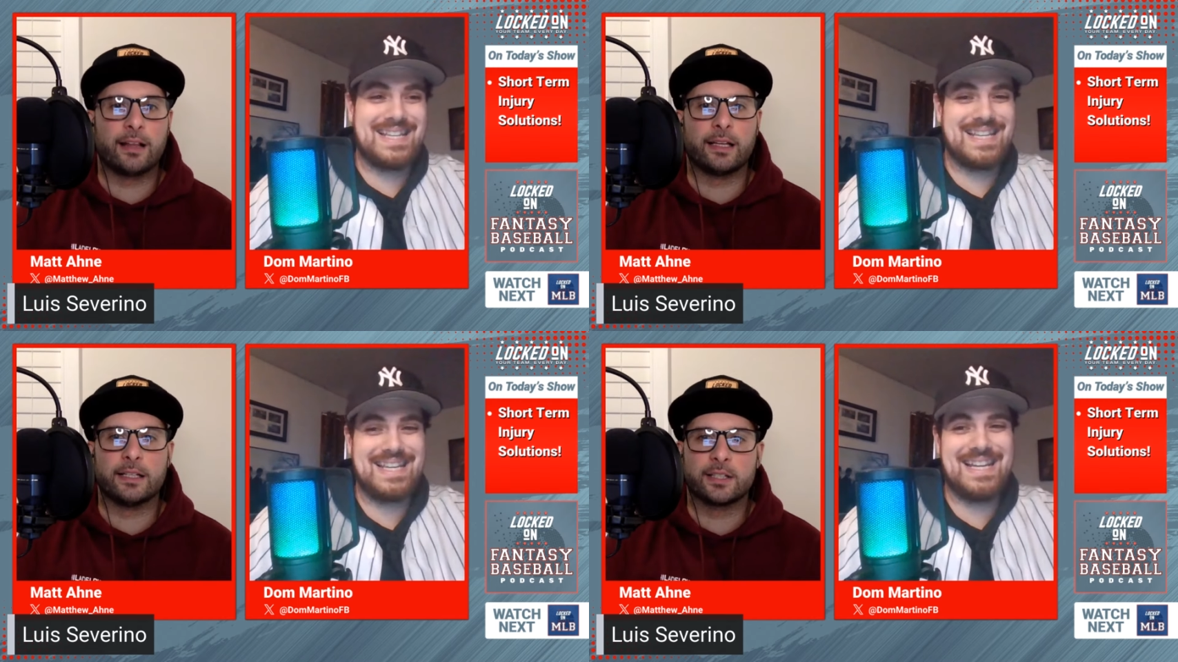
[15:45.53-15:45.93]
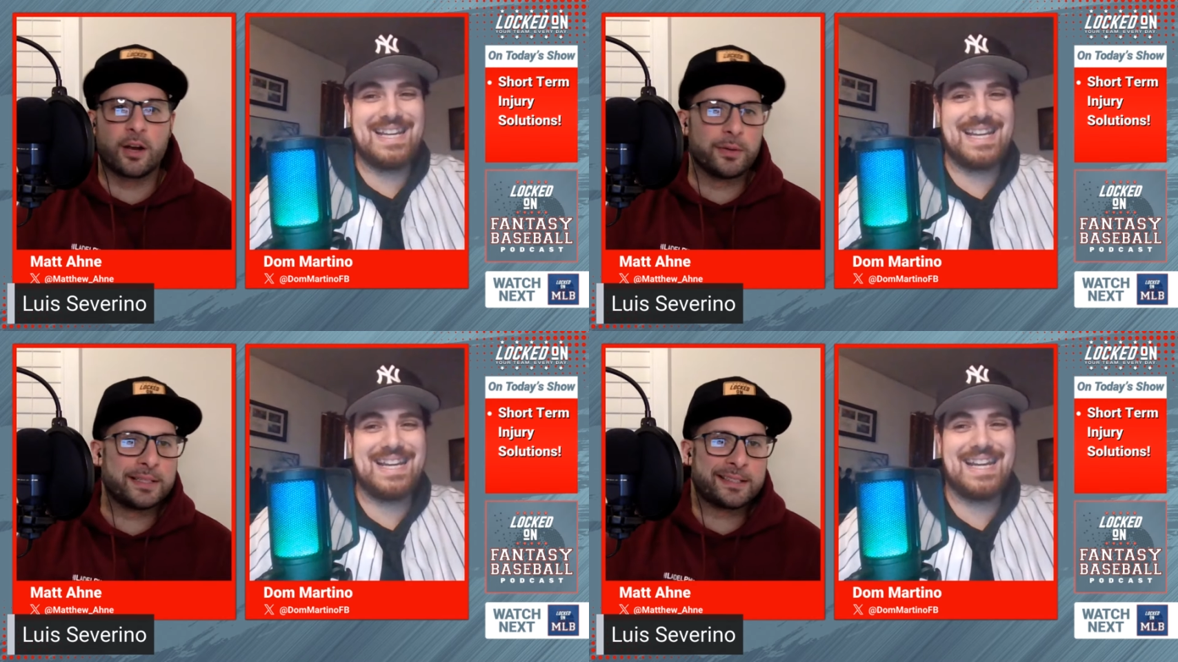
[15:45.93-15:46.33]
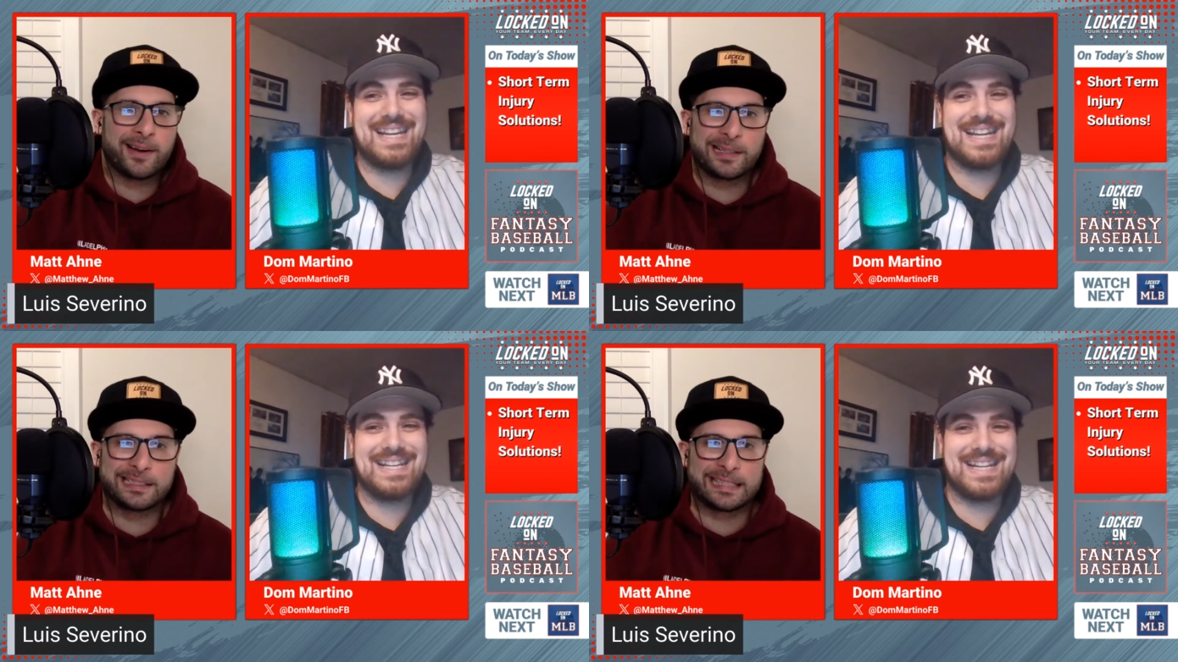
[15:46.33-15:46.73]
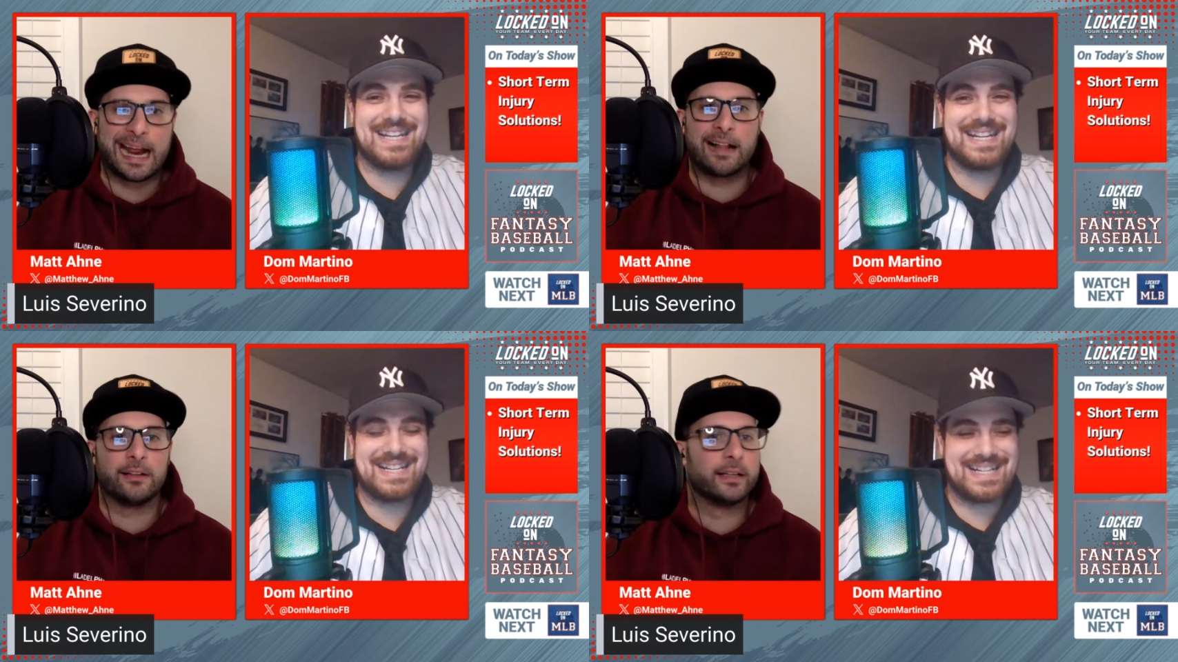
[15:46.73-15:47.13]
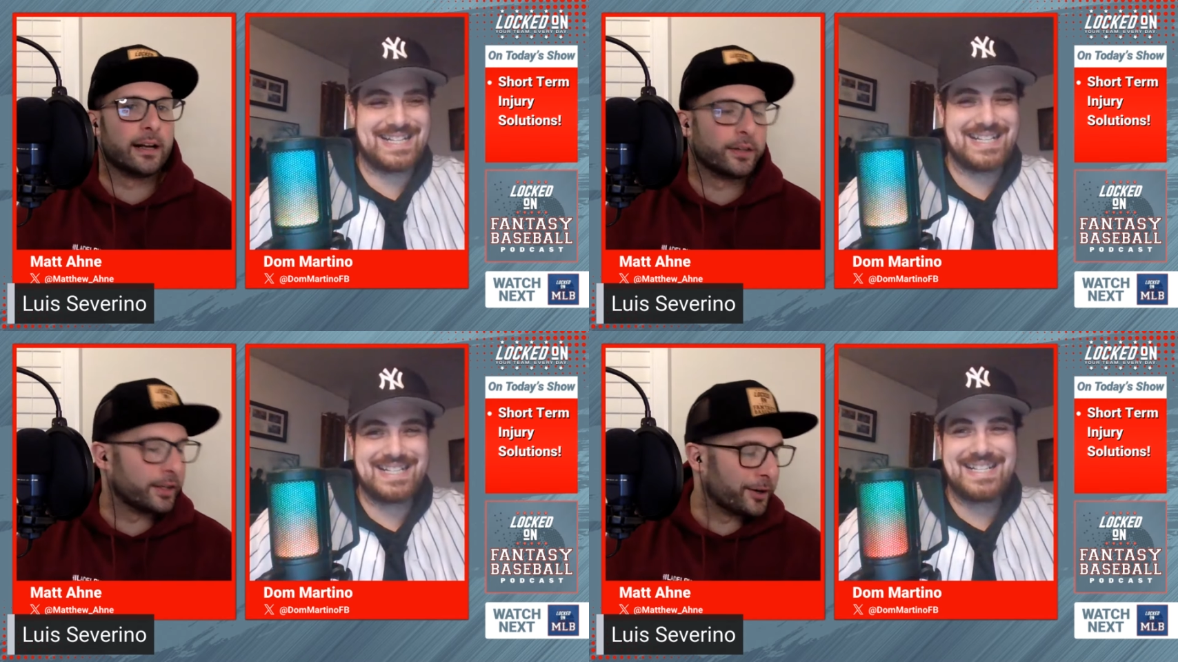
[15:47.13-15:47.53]
Speaker 1: aliens go and suck his talent
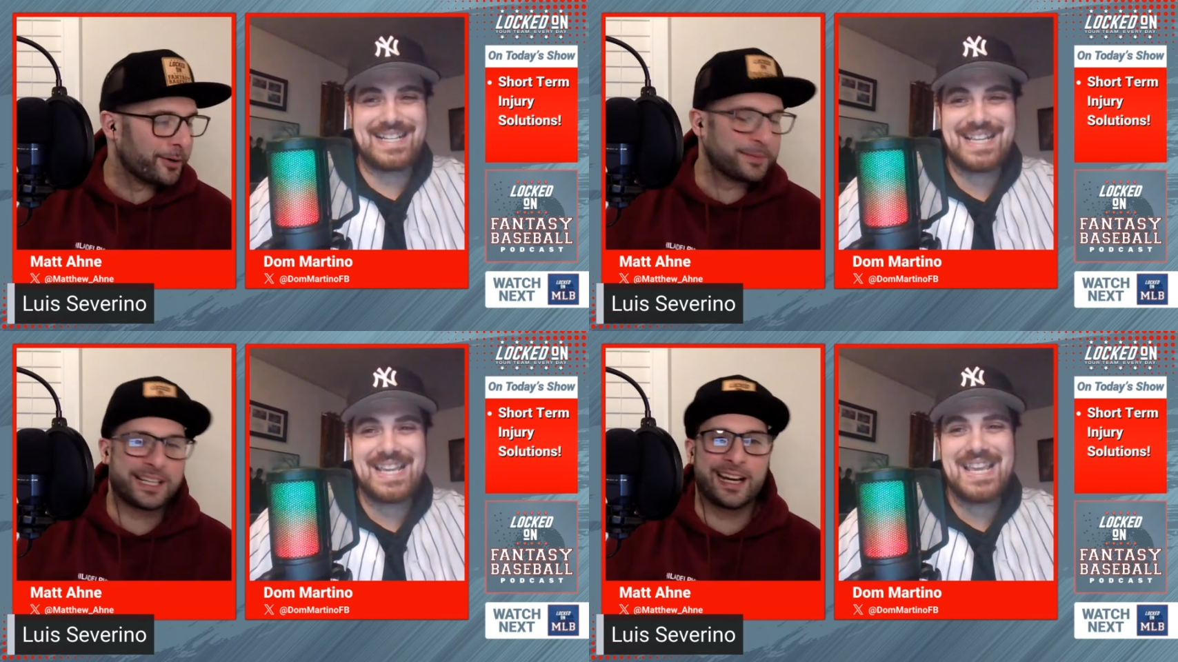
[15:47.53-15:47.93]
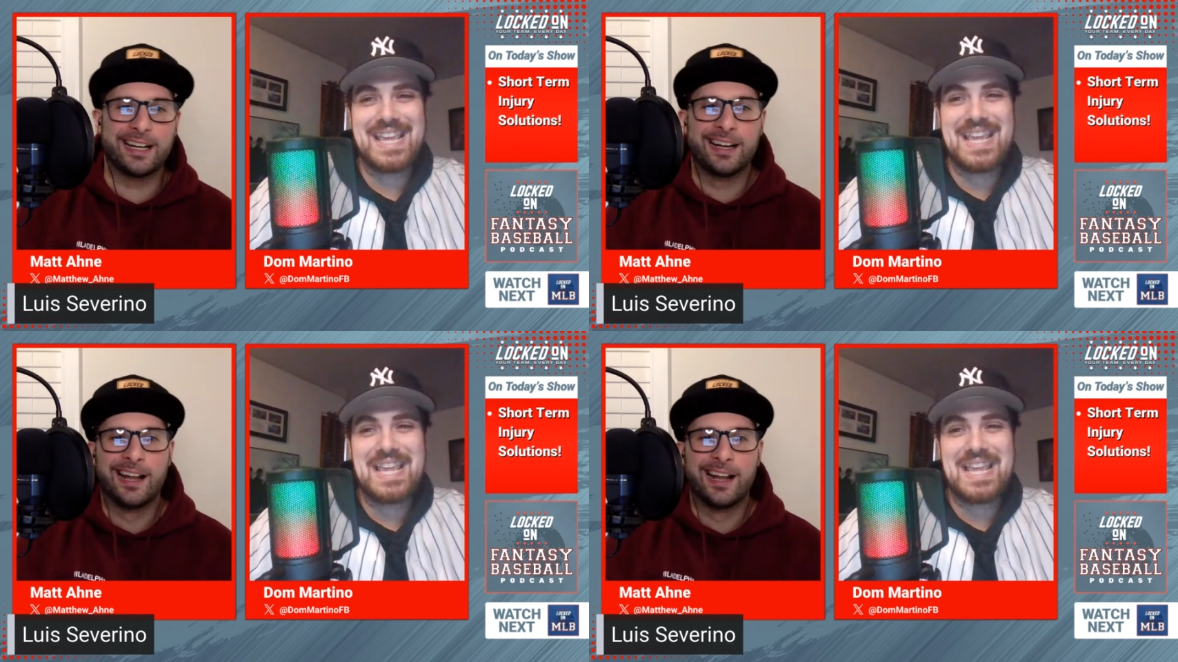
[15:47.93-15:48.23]
out. You know what I'm saying?